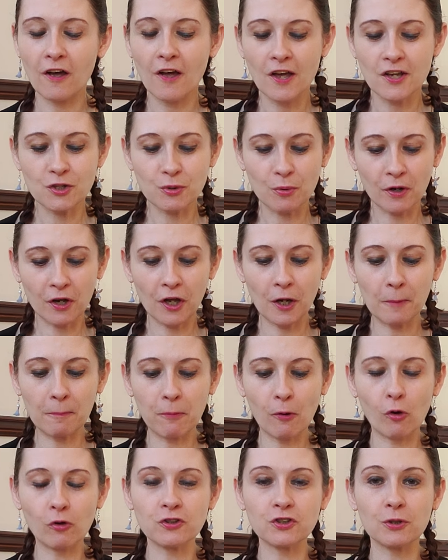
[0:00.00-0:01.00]
So we're going to
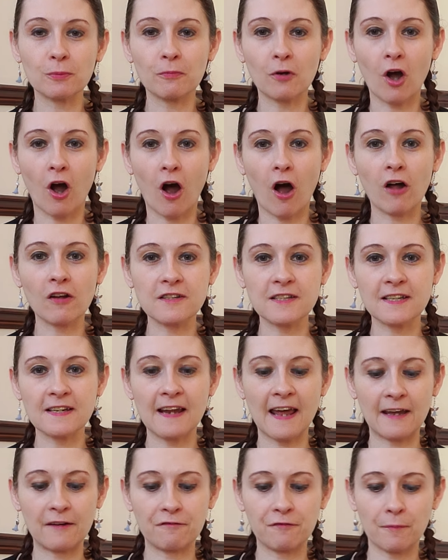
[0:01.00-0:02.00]
pull some cards
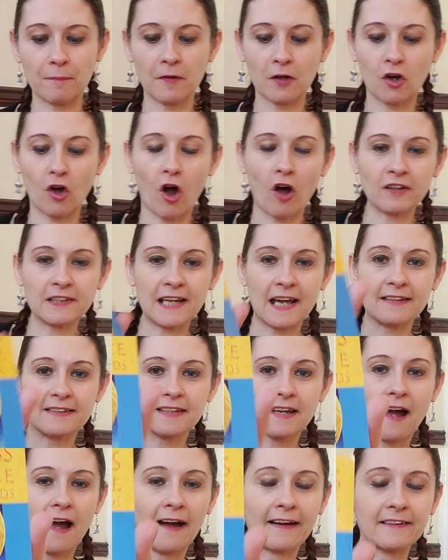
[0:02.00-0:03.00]
today from the Goddess
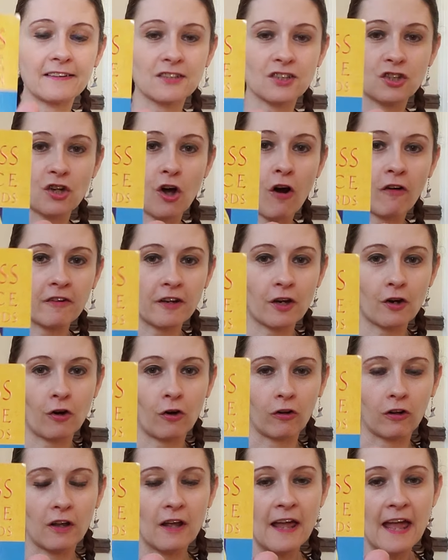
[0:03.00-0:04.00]
Guidance
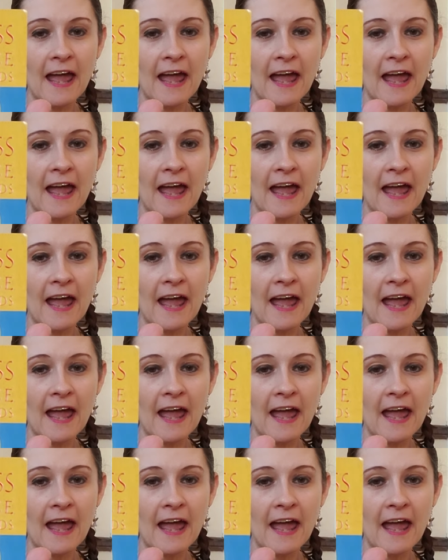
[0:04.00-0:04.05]
Oracle.